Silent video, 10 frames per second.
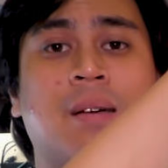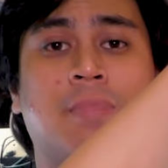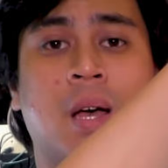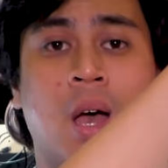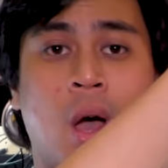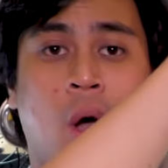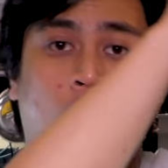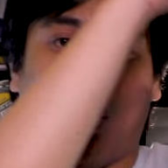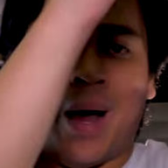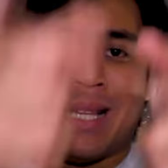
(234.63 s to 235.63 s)
up,
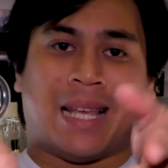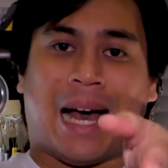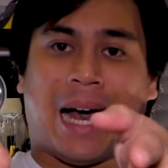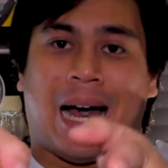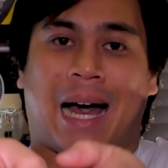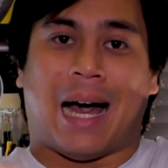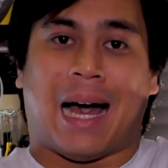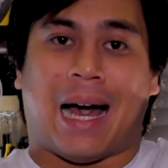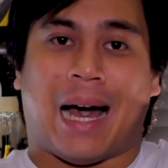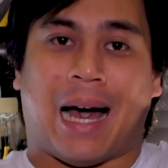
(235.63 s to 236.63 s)
WASD!
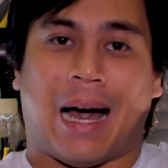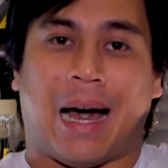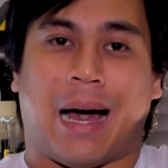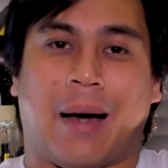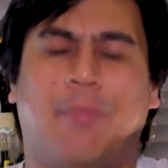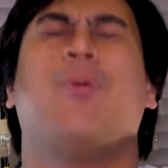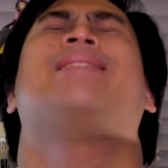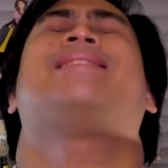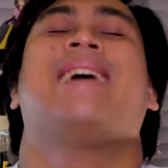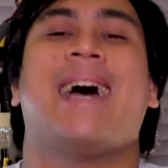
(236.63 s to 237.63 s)

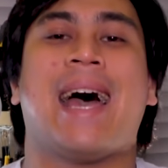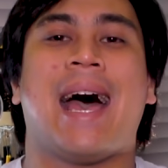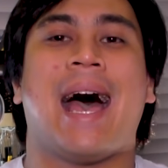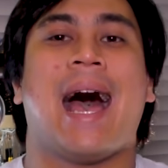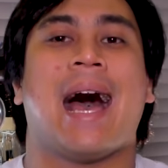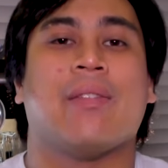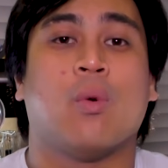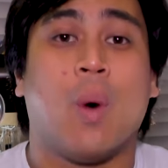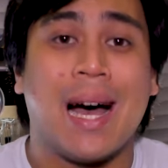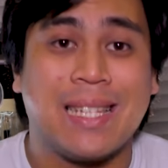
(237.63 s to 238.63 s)
WASD! The
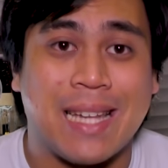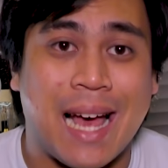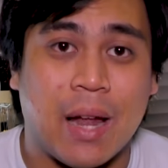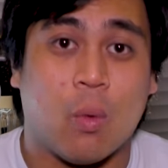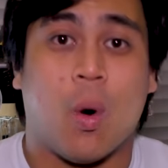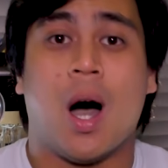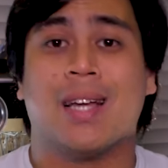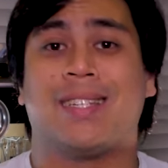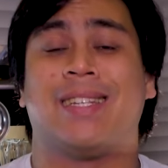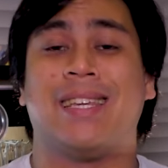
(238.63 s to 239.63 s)
WASD W
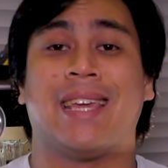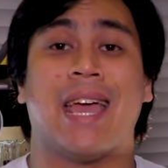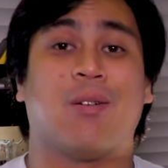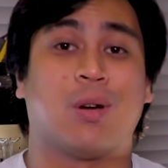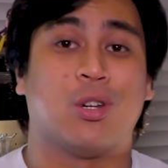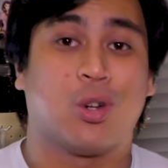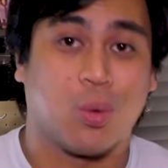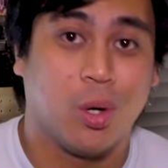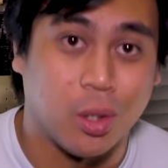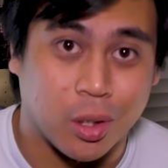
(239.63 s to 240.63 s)
A S D T K L
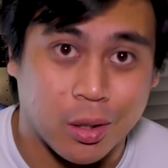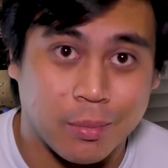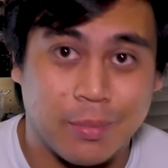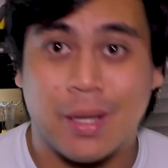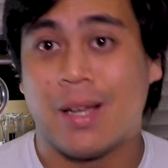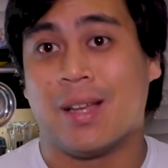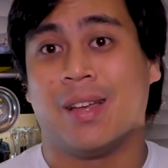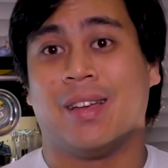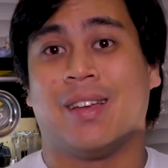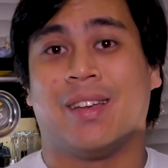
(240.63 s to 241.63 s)
controller.
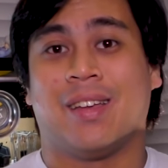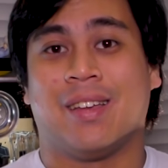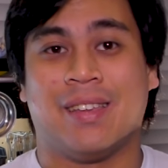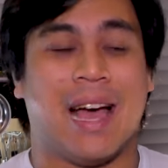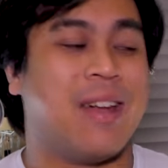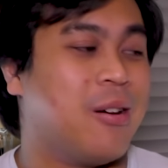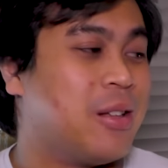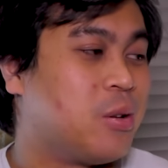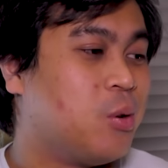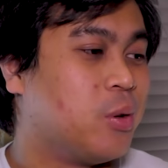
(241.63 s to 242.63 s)
Yeah, I know
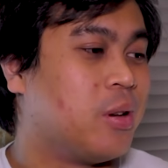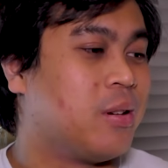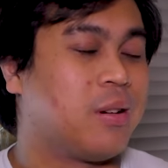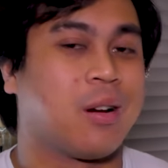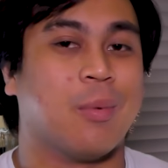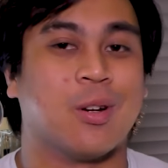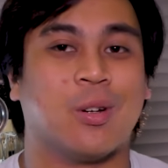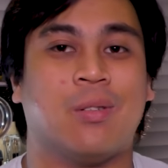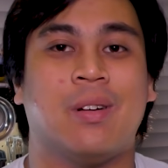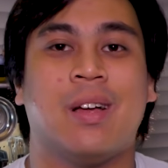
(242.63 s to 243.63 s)
that's an old
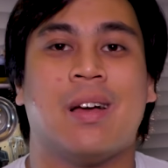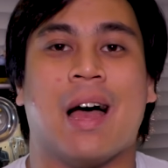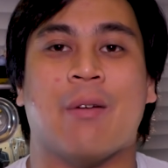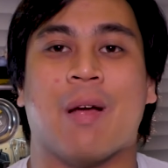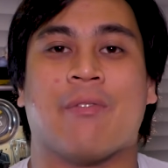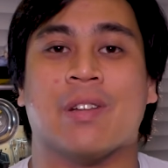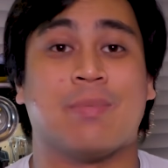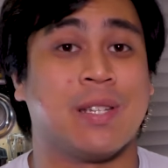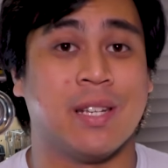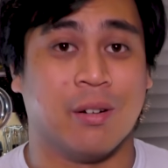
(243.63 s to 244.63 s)
commercial I referenced,
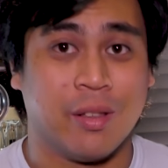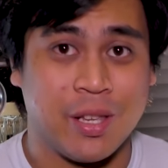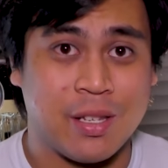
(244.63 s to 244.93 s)
but still, this